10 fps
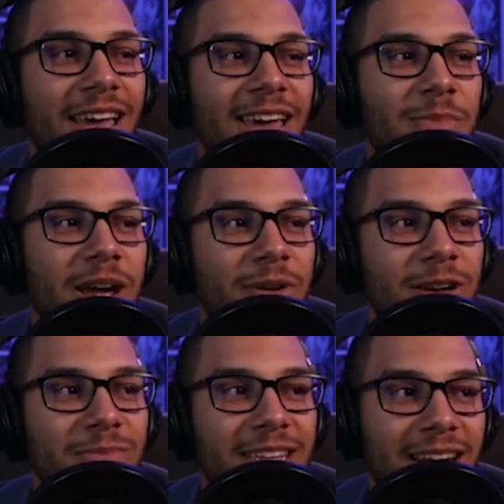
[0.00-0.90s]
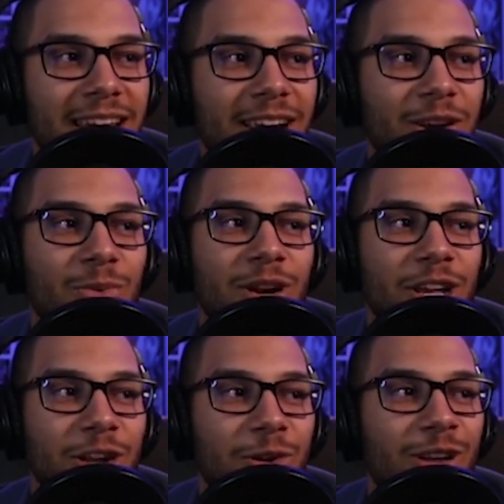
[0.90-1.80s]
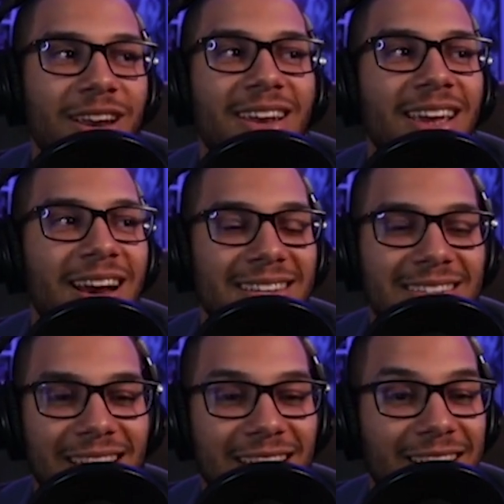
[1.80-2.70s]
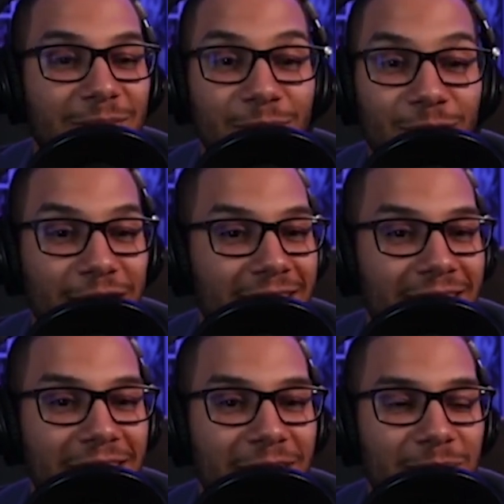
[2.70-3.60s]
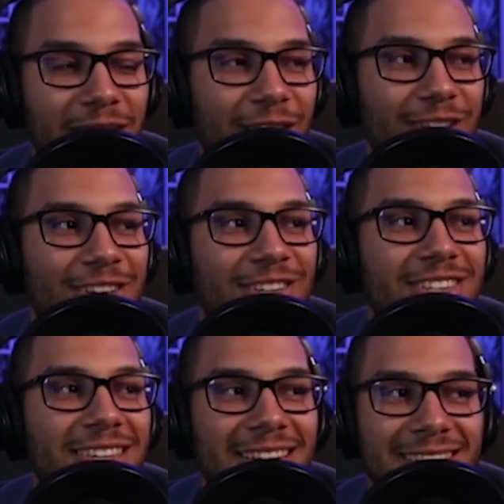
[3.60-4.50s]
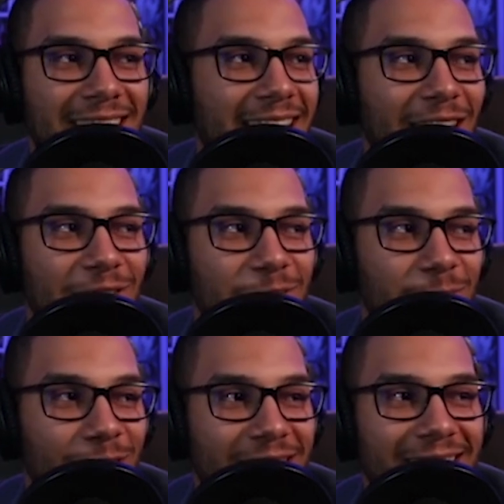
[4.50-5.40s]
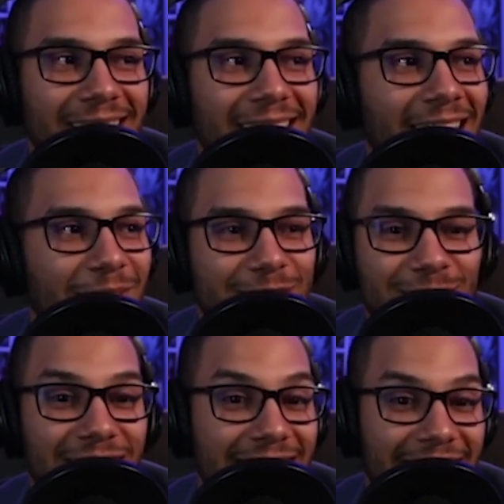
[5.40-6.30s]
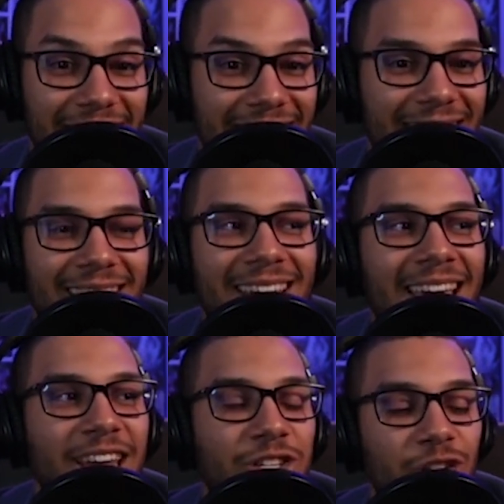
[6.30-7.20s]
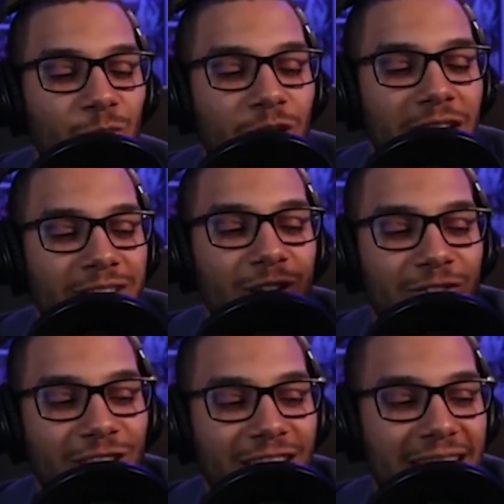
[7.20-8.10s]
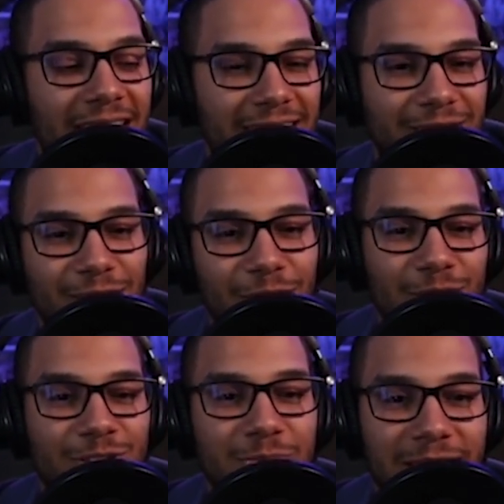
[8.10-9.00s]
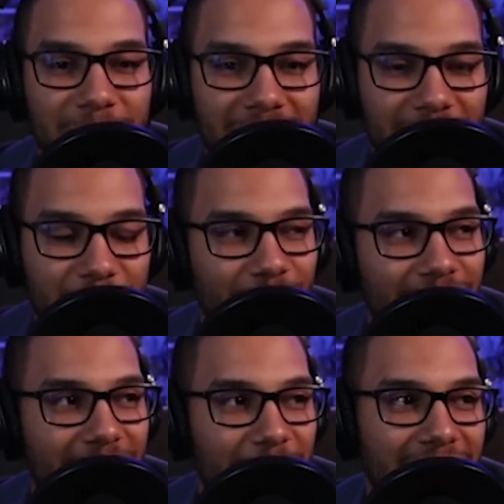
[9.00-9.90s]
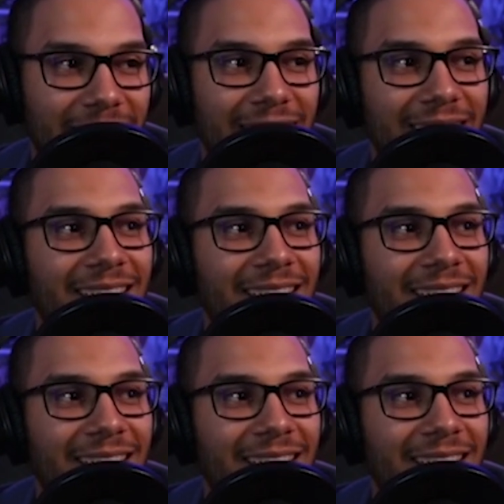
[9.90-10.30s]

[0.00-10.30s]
And my mom said, Nick, what are you doing? And I said, working on a thumbnail. She said, does that count as work? And I was like, yeah. And she walked over and closed my MacBook on me.